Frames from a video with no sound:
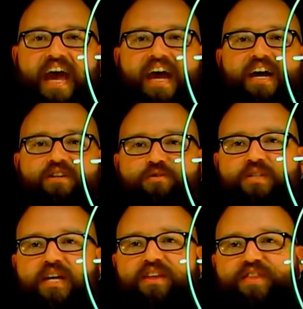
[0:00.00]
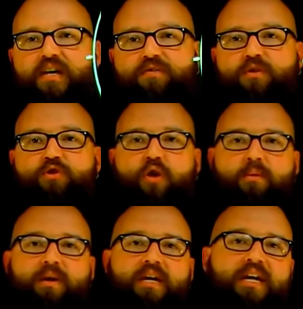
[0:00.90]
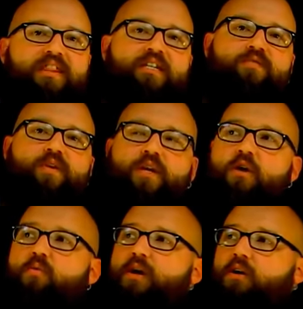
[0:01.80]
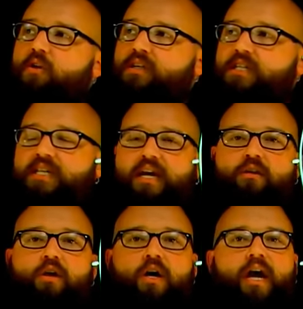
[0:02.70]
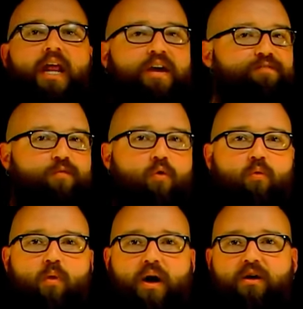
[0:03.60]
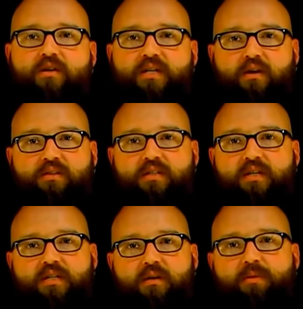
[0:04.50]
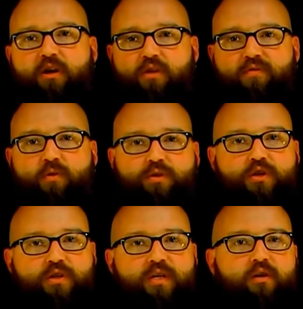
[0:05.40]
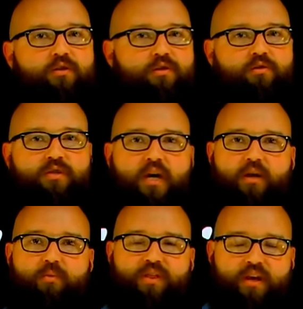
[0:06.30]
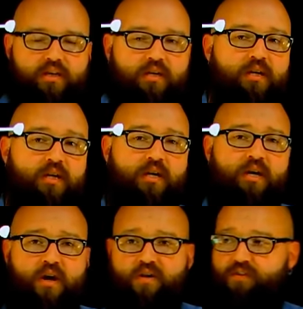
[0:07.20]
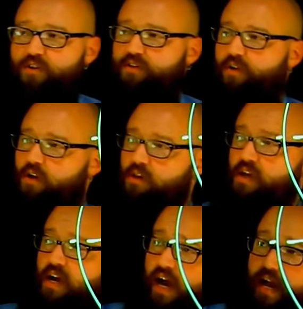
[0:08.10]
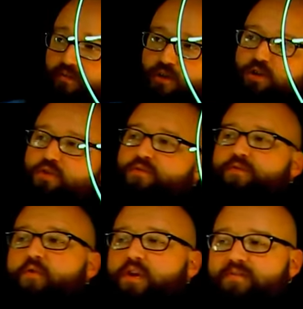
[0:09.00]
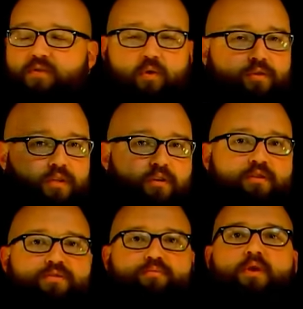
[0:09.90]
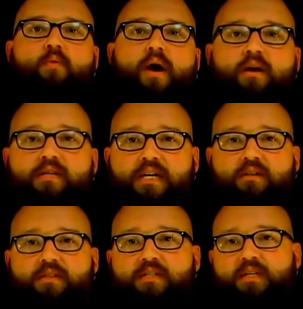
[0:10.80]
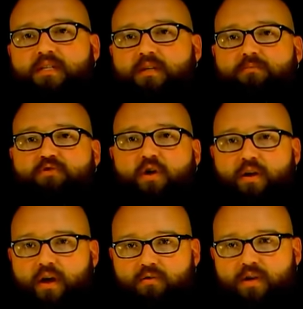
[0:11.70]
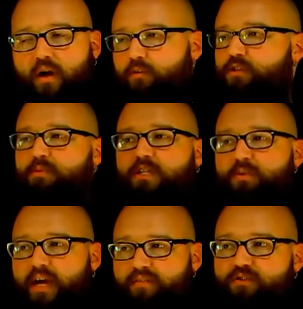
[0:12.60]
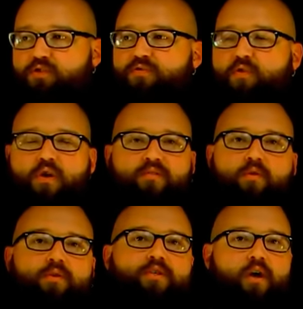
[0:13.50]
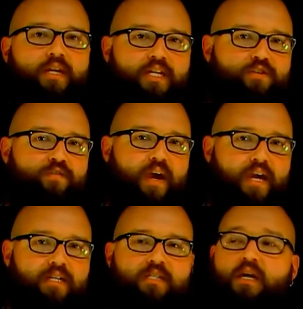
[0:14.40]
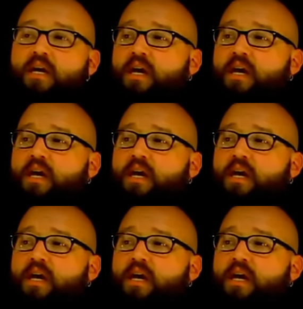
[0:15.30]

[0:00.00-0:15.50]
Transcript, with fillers: Hey, how you doing today? Thanks for joining me. In this video, we are going to take a look at a four-wire delta system and all the voltages that are associated with it. First of all, I have a 240 volt three-wire delta system drawn out here, which means we have 240 volts on each phase.